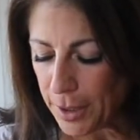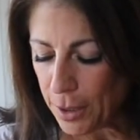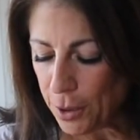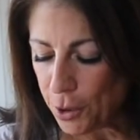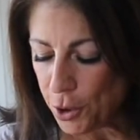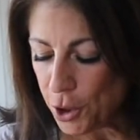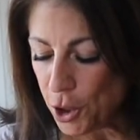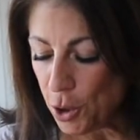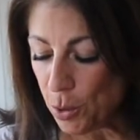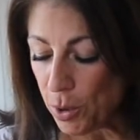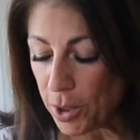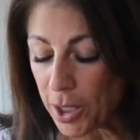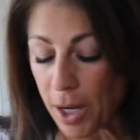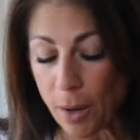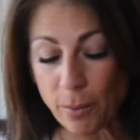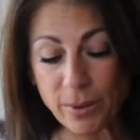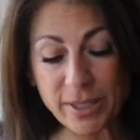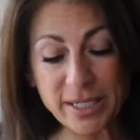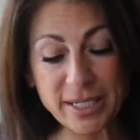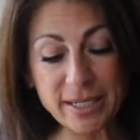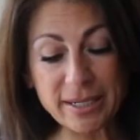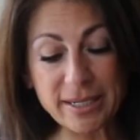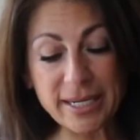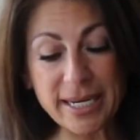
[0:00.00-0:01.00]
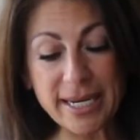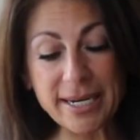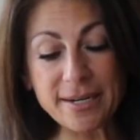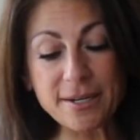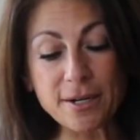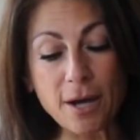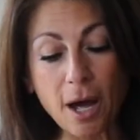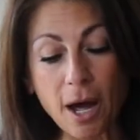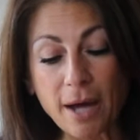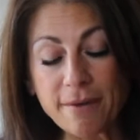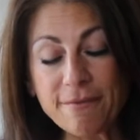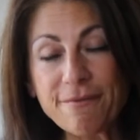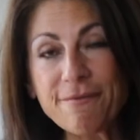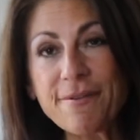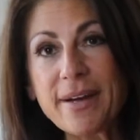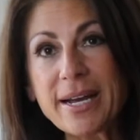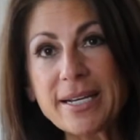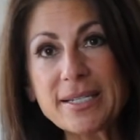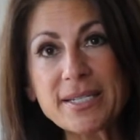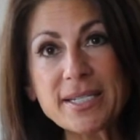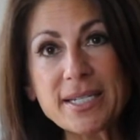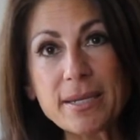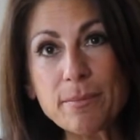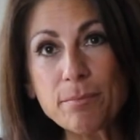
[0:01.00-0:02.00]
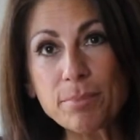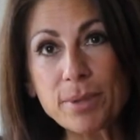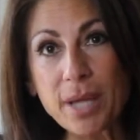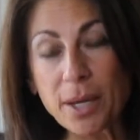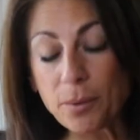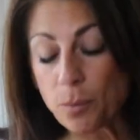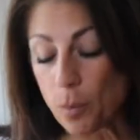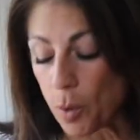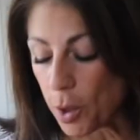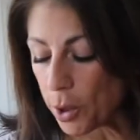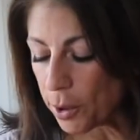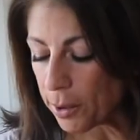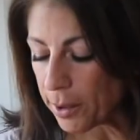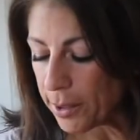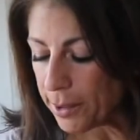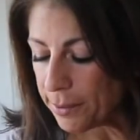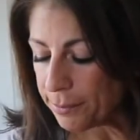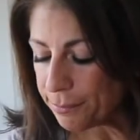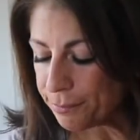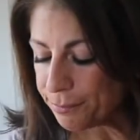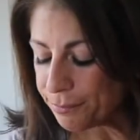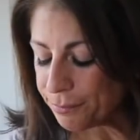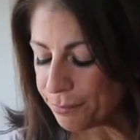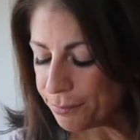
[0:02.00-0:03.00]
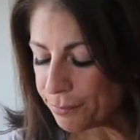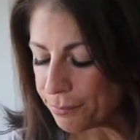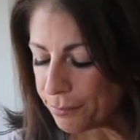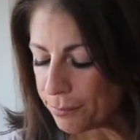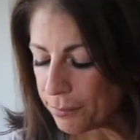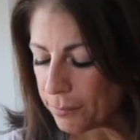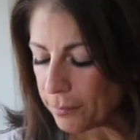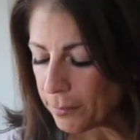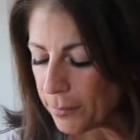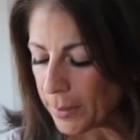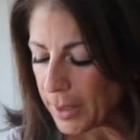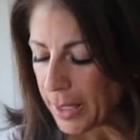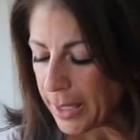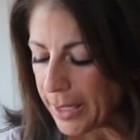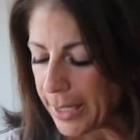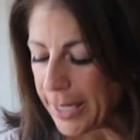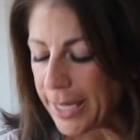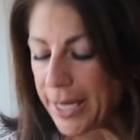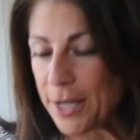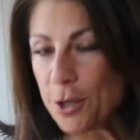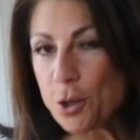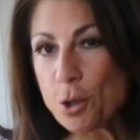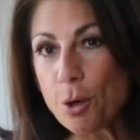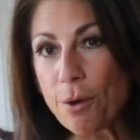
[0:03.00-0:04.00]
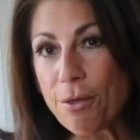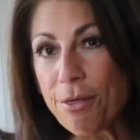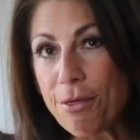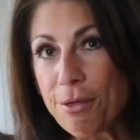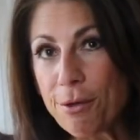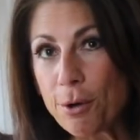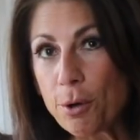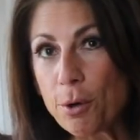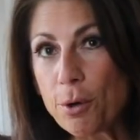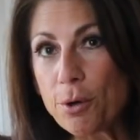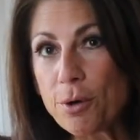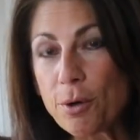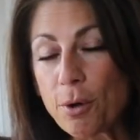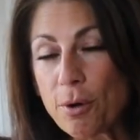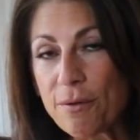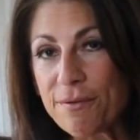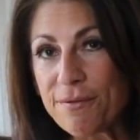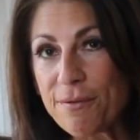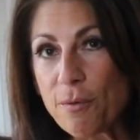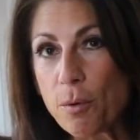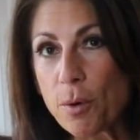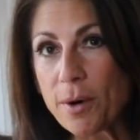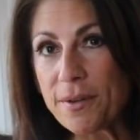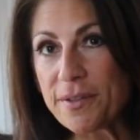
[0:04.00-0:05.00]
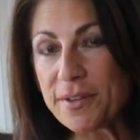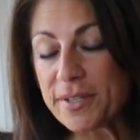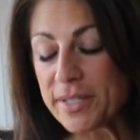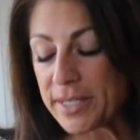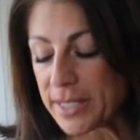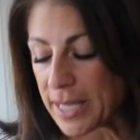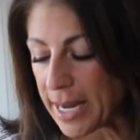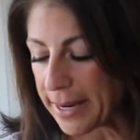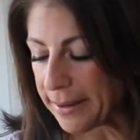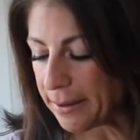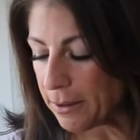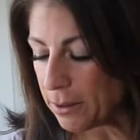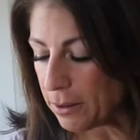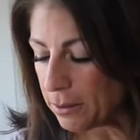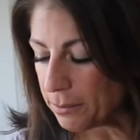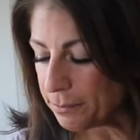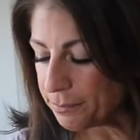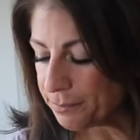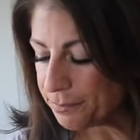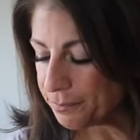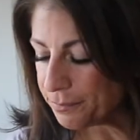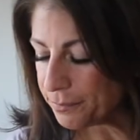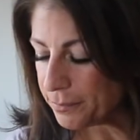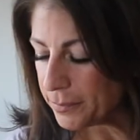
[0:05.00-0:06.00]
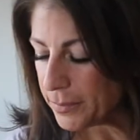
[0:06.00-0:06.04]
you are going to need non-fasting blood work in your 3rd or 4th cycle.